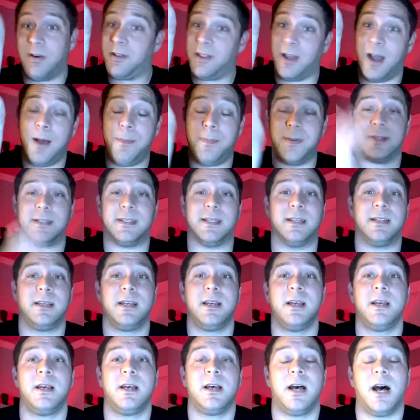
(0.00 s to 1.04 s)
the opposite.
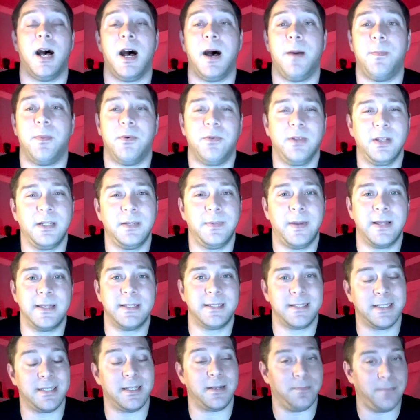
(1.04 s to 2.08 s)
It really depends
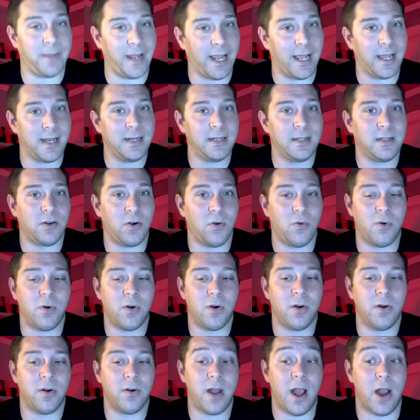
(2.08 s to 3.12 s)
on the demand
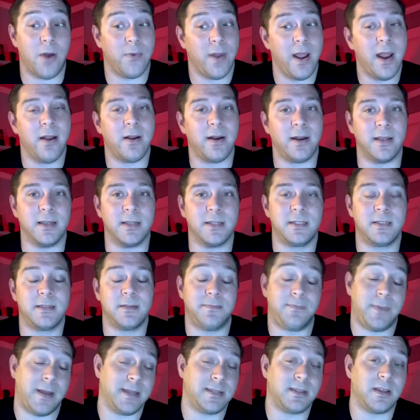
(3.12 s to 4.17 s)
or how rare it is
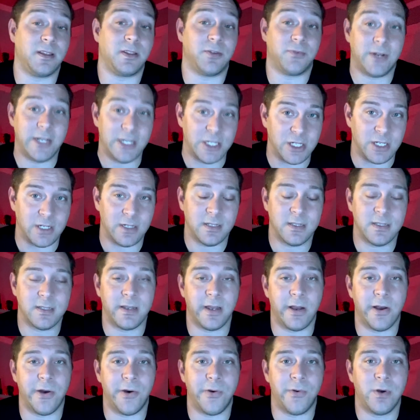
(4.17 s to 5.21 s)
based on the region.
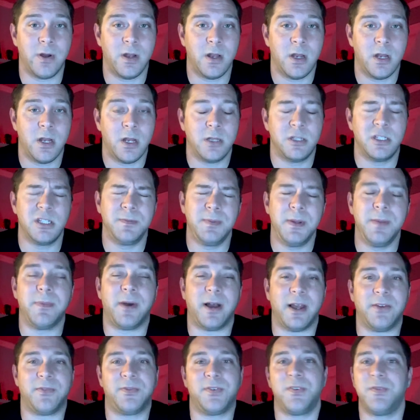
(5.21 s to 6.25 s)
So just be
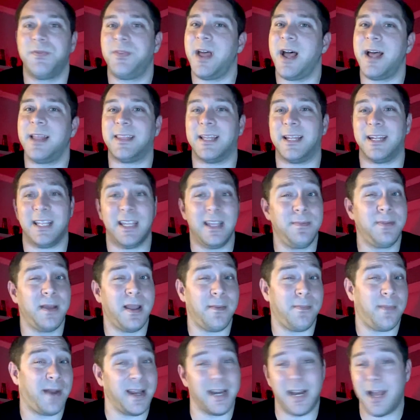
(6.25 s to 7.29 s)
mindful of that eBay
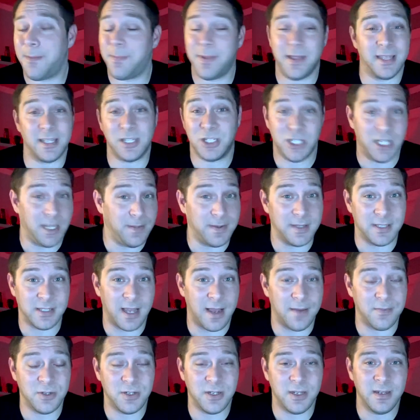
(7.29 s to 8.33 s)
might not be the cheapest
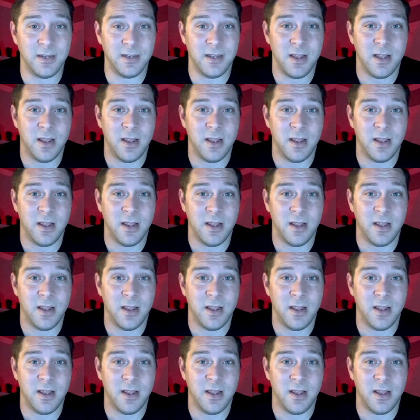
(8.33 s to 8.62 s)
option.